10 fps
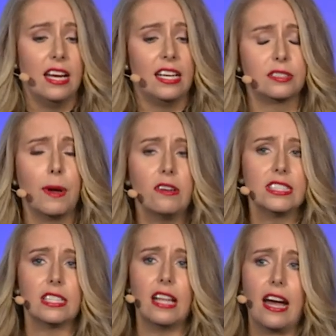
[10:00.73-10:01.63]
as well
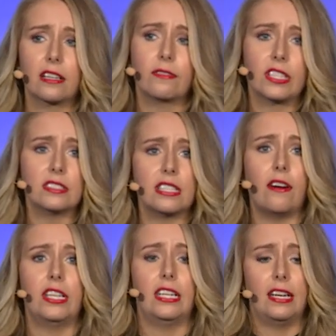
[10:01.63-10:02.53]
as a lack of
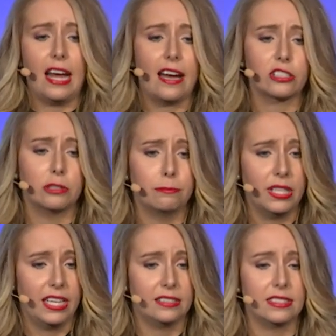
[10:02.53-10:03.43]
consolidated action
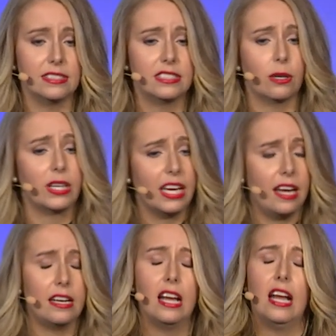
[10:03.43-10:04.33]
plans. And so
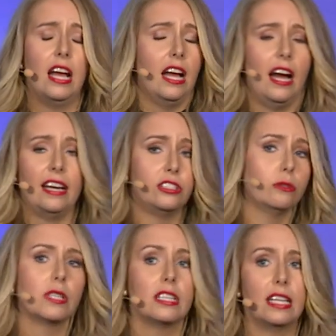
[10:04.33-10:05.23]
again, I do
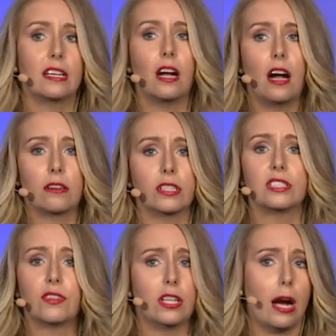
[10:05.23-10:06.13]
want to thank
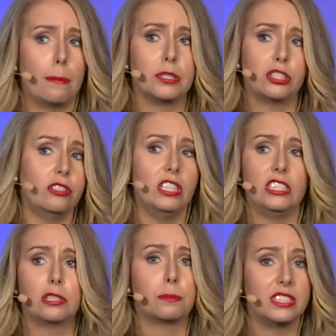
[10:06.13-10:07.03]
Congress for the opportunity
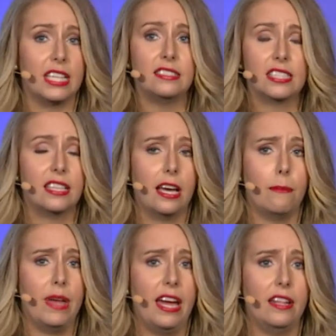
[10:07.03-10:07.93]
to present to
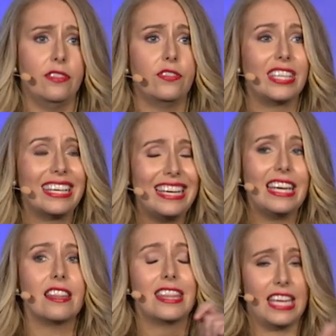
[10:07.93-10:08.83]
them. And the
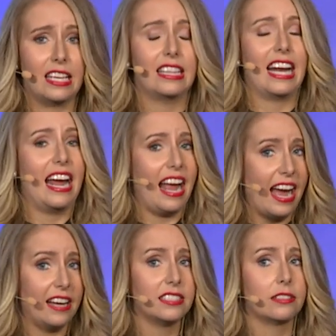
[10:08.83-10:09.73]
key thing that I
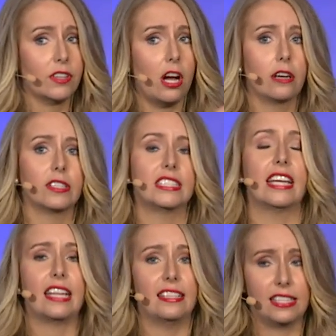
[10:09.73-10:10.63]
asked of Congress
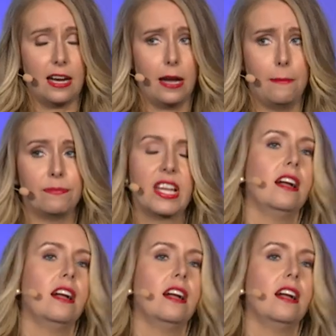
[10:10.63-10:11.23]
at that time